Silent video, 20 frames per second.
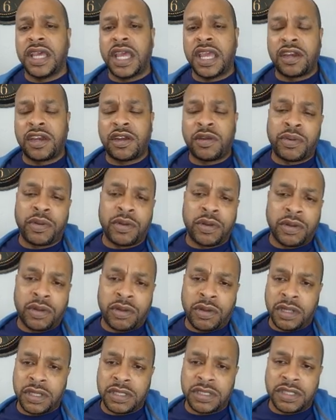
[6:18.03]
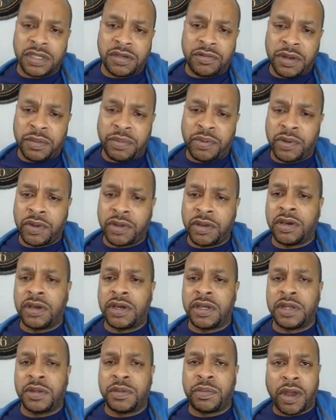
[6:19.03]
Anchor protocol is a great
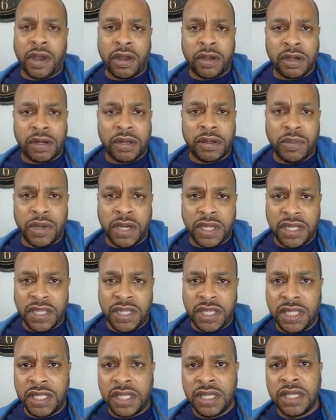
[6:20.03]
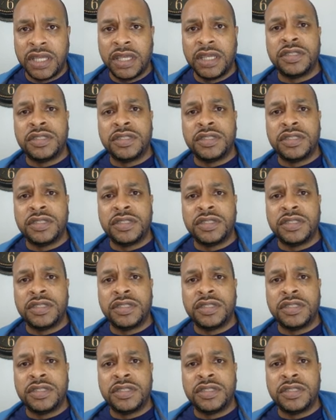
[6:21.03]
protocol to park money